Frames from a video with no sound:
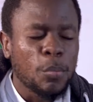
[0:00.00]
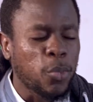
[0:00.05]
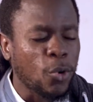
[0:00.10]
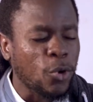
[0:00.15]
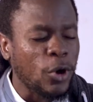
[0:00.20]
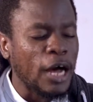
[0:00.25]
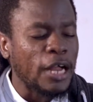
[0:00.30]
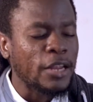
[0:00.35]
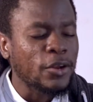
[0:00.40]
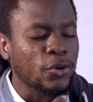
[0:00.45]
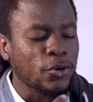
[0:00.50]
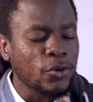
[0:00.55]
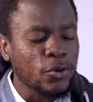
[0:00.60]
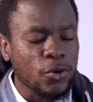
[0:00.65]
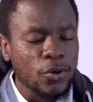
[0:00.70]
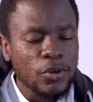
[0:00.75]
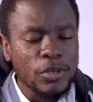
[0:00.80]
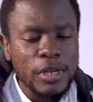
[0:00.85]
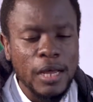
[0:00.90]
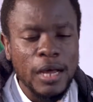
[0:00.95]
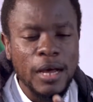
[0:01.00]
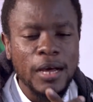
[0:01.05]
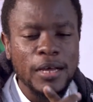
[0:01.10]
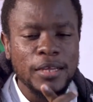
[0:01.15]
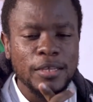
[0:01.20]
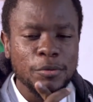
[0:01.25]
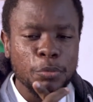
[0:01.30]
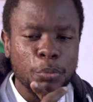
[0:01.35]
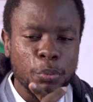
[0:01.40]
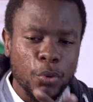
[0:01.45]
But another
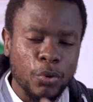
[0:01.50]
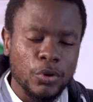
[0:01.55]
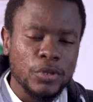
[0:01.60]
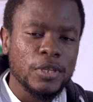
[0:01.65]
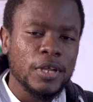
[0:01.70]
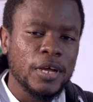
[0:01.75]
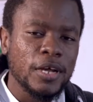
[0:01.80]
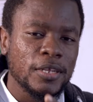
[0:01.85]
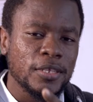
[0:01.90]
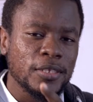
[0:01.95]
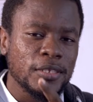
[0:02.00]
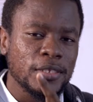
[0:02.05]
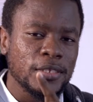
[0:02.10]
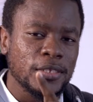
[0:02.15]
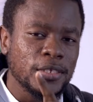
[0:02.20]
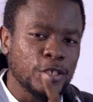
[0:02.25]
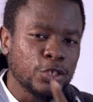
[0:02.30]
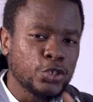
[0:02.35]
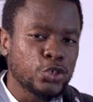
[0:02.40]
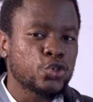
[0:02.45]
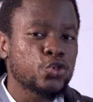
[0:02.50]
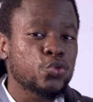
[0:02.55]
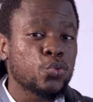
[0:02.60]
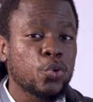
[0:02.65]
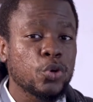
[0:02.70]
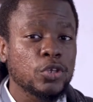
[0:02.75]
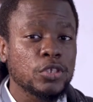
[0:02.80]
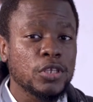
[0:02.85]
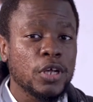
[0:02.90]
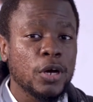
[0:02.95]
important issue
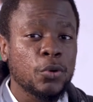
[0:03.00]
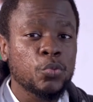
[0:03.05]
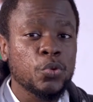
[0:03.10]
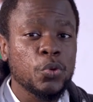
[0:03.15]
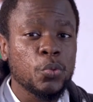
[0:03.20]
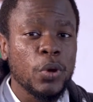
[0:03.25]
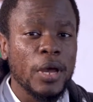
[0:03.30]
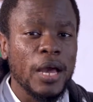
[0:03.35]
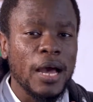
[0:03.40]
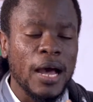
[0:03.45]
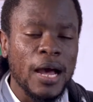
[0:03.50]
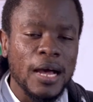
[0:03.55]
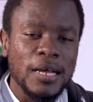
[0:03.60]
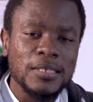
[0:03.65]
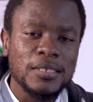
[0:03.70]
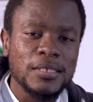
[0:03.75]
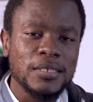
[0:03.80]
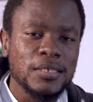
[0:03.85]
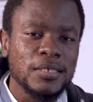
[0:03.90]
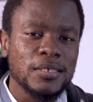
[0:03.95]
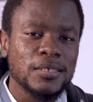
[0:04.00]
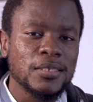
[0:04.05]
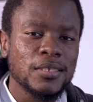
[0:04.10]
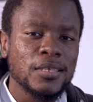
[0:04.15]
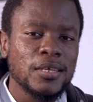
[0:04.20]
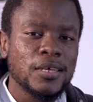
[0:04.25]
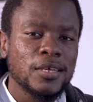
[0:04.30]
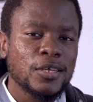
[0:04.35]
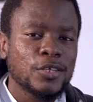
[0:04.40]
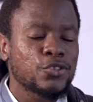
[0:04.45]
was that we were asking
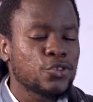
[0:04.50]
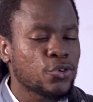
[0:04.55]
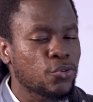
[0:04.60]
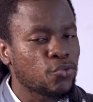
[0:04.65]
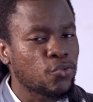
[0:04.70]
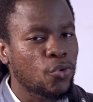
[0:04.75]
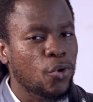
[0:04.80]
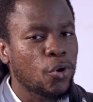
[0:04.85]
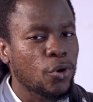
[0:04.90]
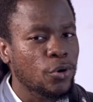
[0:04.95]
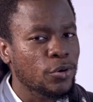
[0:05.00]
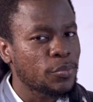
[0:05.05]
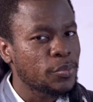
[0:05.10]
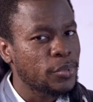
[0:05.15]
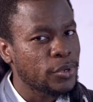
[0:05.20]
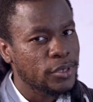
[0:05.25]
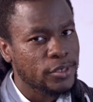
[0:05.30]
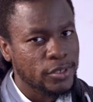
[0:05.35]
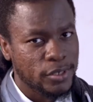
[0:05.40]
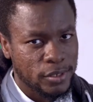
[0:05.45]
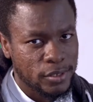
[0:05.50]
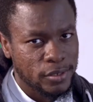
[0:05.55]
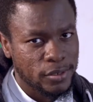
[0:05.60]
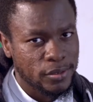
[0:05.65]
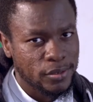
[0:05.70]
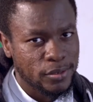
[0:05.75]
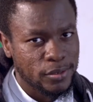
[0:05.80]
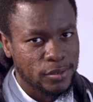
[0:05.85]
the wrong person